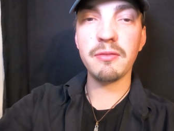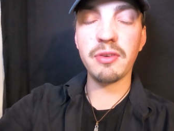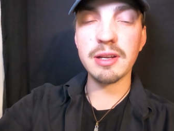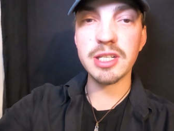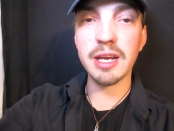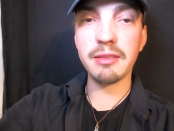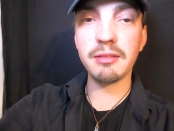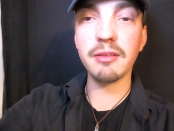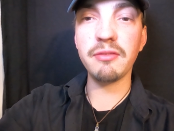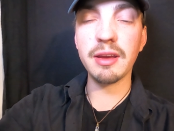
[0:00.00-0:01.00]

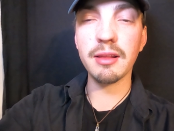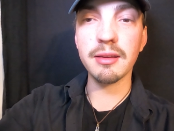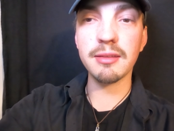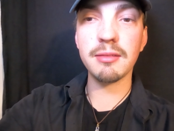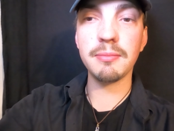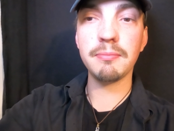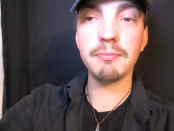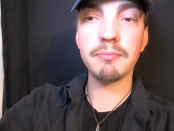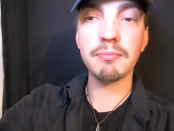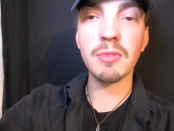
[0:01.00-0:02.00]
Francesca Velez,
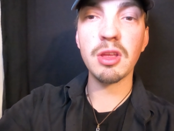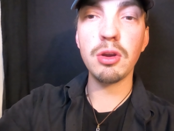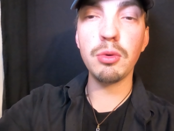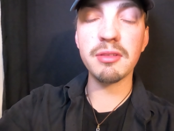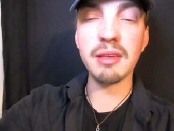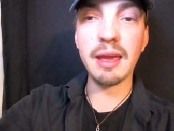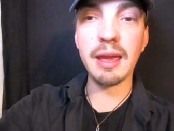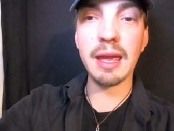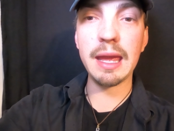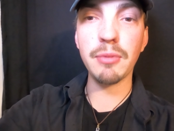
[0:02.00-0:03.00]
who was
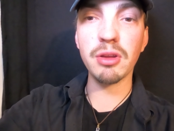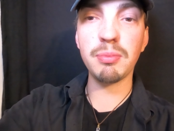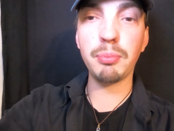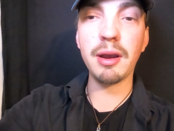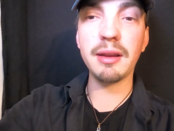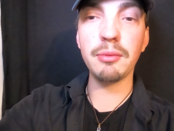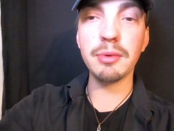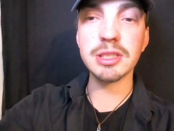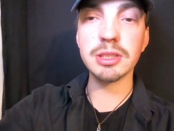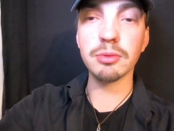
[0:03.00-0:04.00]
8 months pregnant
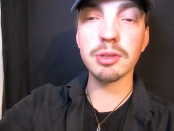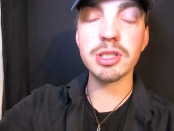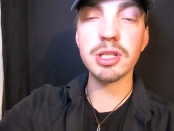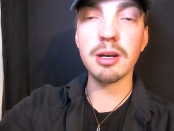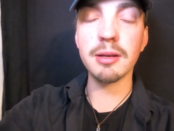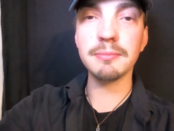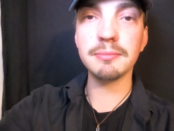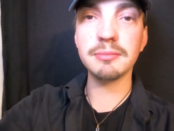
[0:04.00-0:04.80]
when she was shot,